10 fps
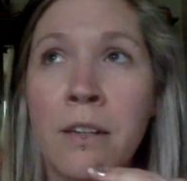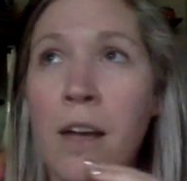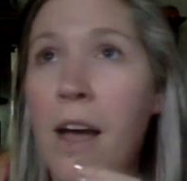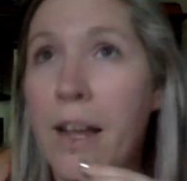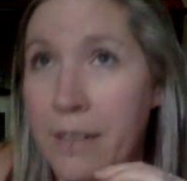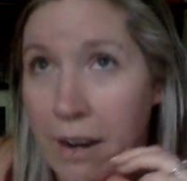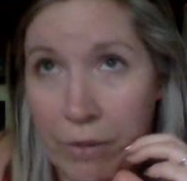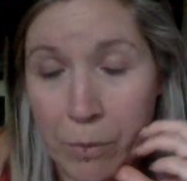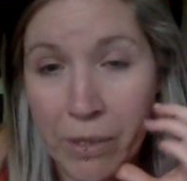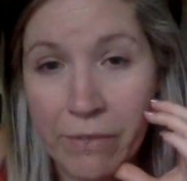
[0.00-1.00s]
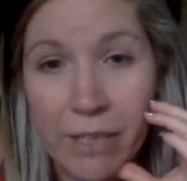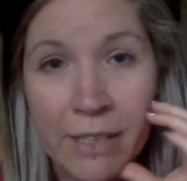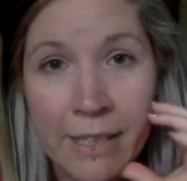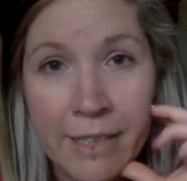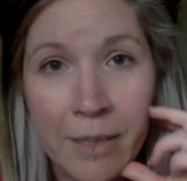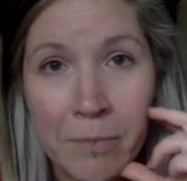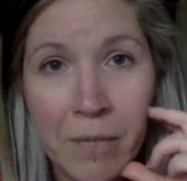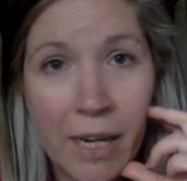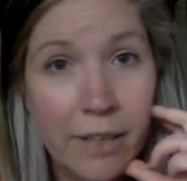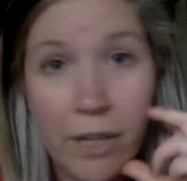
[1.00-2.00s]
I never would have done that to him.
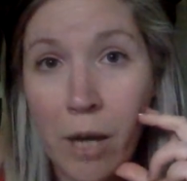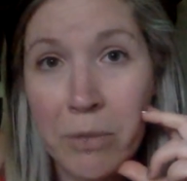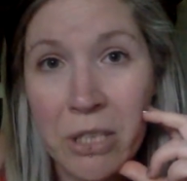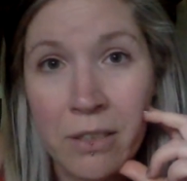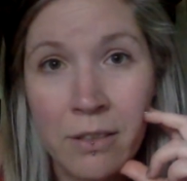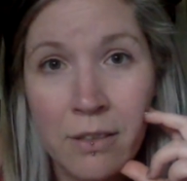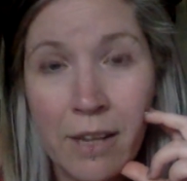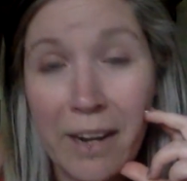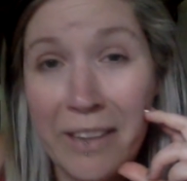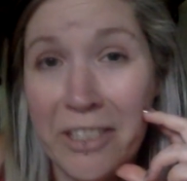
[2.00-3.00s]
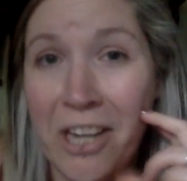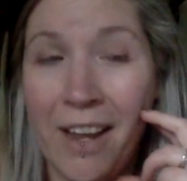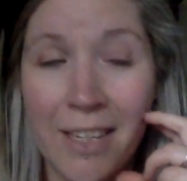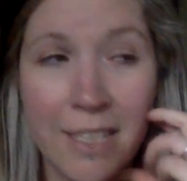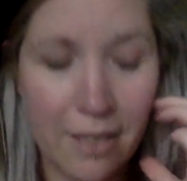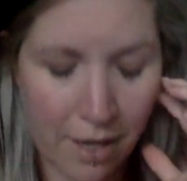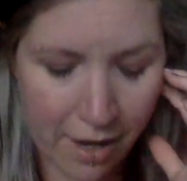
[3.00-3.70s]
I had the option. I had the chance.